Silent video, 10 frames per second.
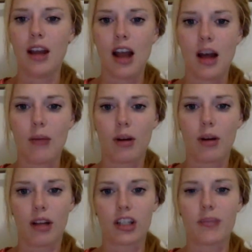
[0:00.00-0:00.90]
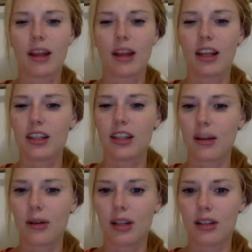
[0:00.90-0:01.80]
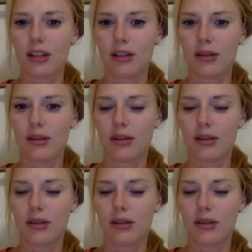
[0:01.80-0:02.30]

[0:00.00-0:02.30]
a more religious man. Like he stopped going to the